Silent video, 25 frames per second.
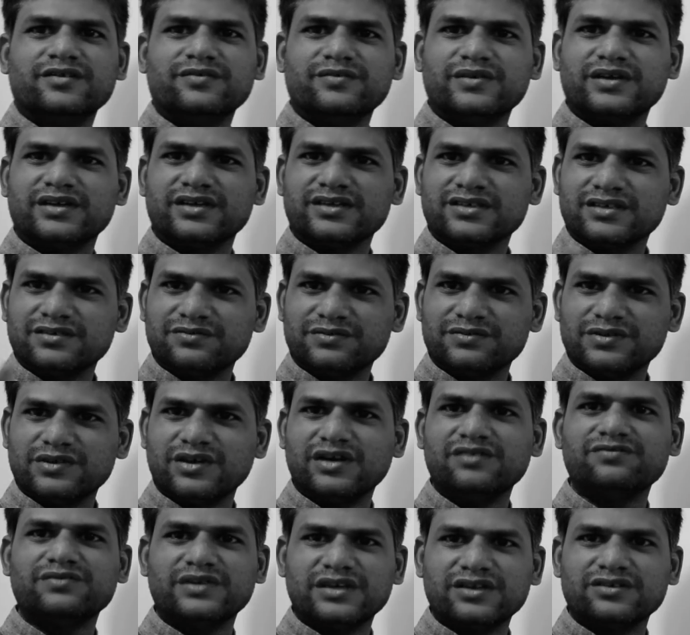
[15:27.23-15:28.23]
Whereas if you
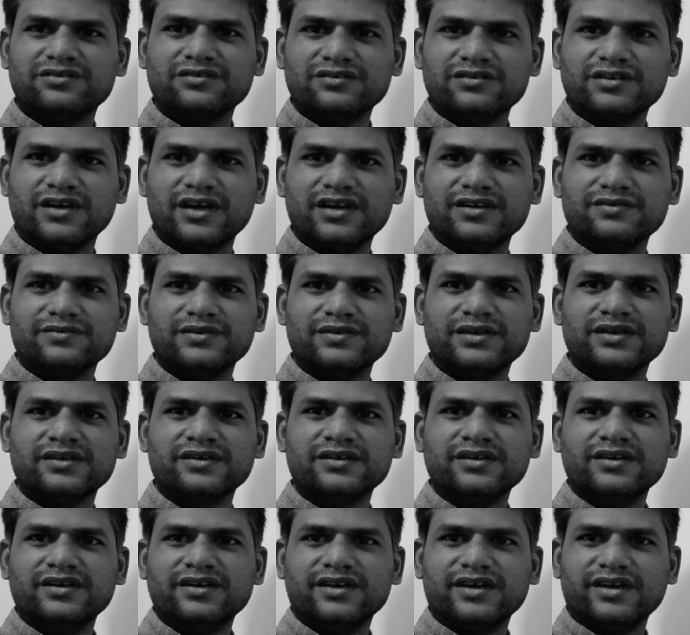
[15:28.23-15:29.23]
have very good hardware
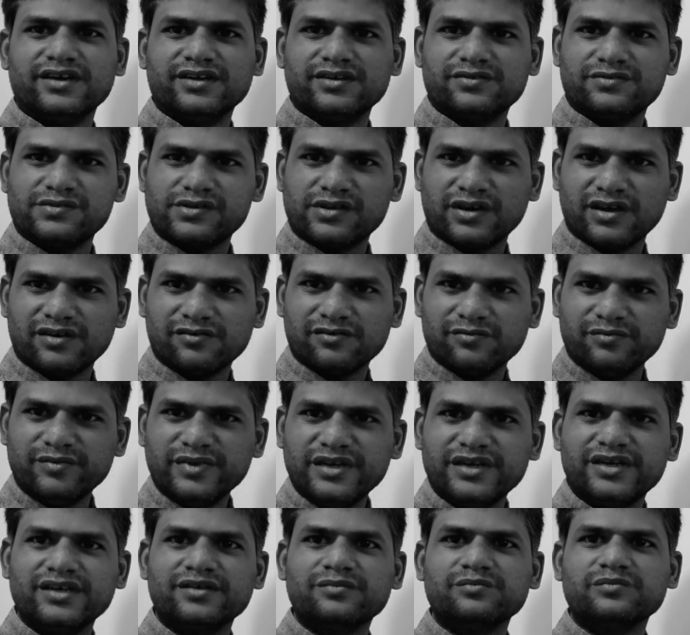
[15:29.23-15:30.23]
and if you have
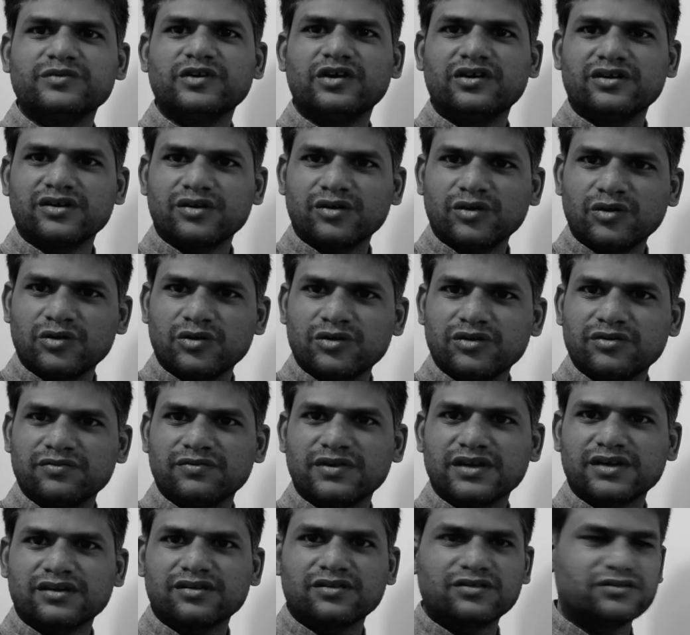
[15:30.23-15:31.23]
medium or low
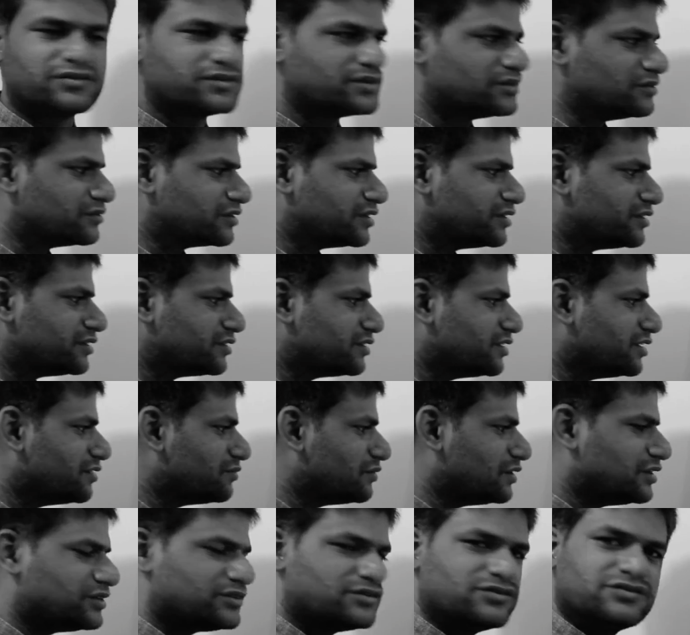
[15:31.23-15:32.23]
workloads, you can
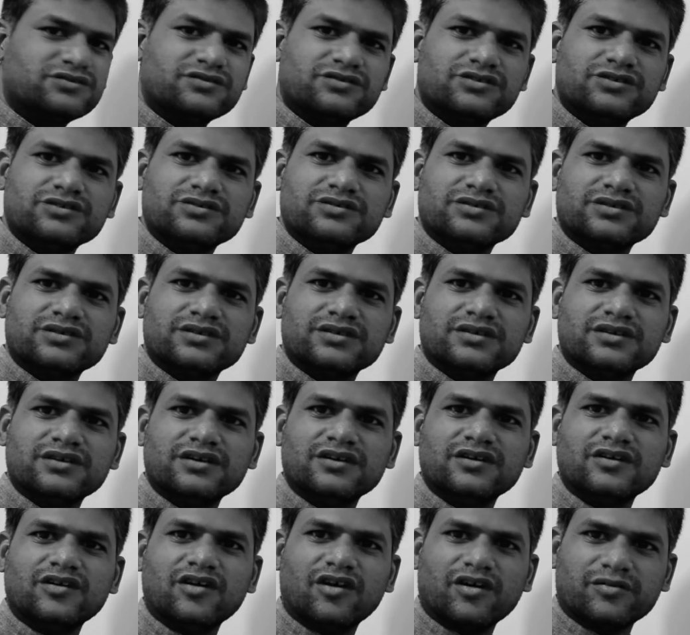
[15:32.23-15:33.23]
safely choose
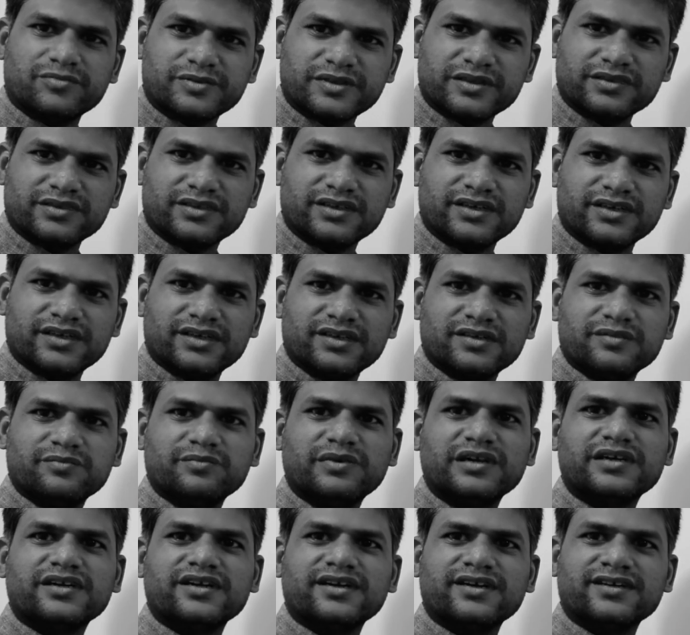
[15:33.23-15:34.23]
option 3.
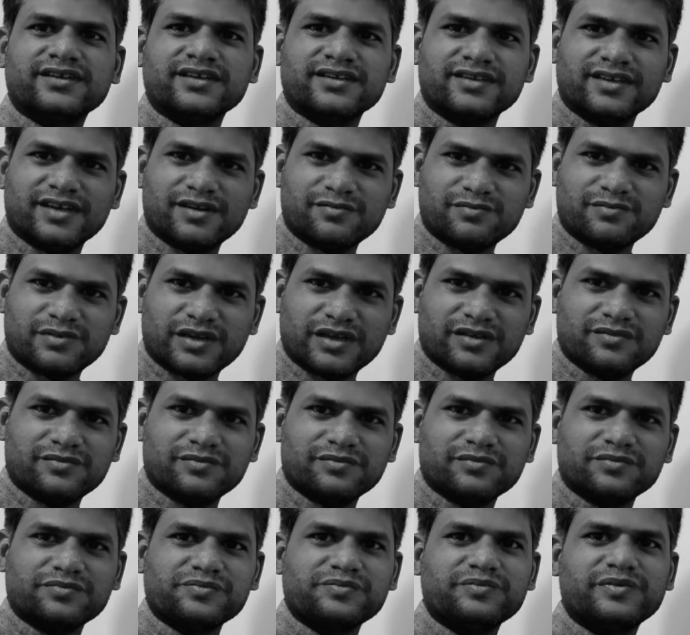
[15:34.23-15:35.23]
But at the same
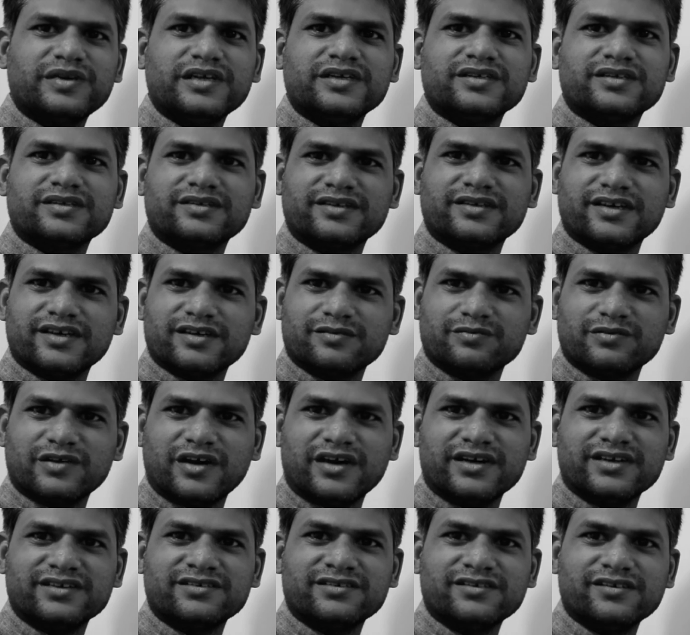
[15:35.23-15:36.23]
time, please take
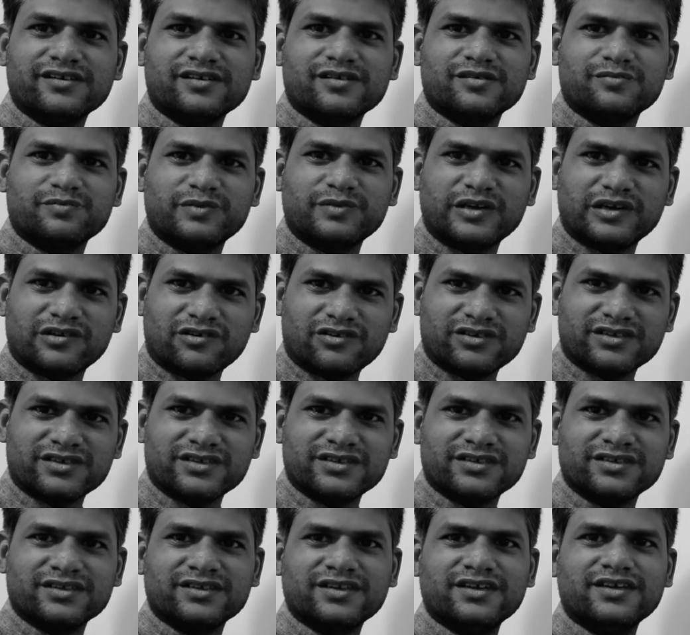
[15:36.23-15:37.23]
additional
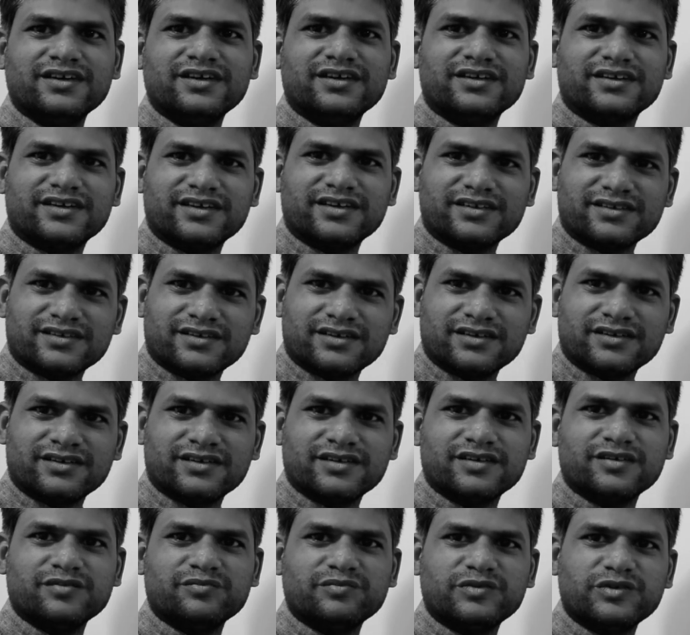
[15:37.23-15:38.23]
precautions, test
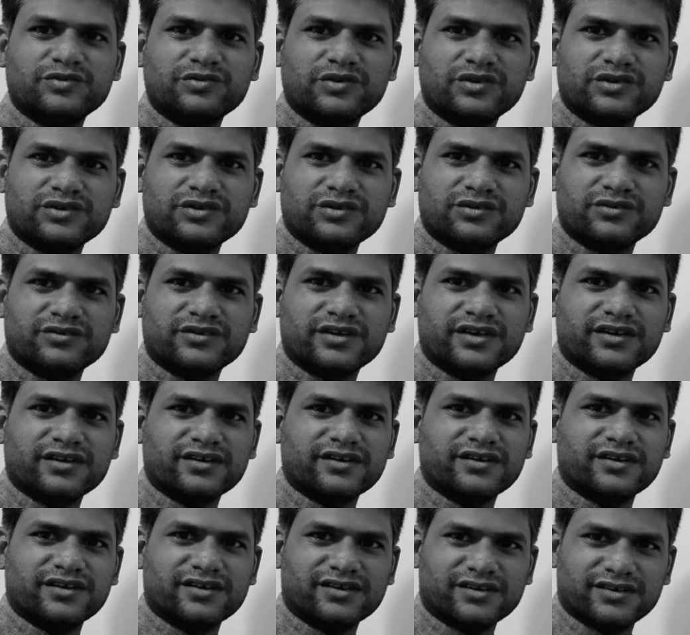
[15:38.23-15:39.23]
it before you
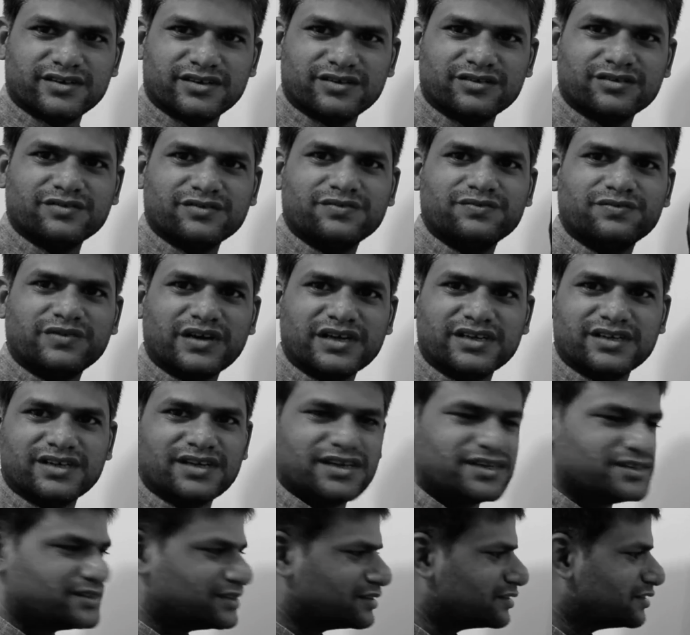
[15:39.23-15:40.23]

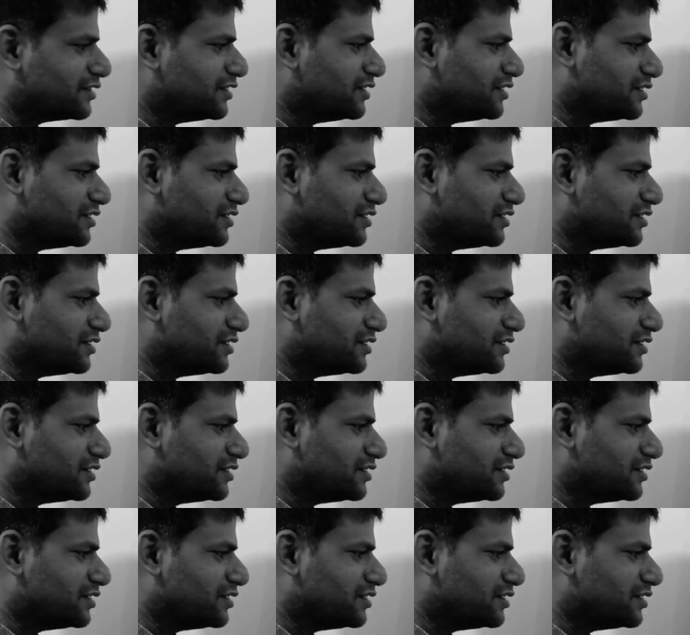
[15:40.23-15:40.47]
finalize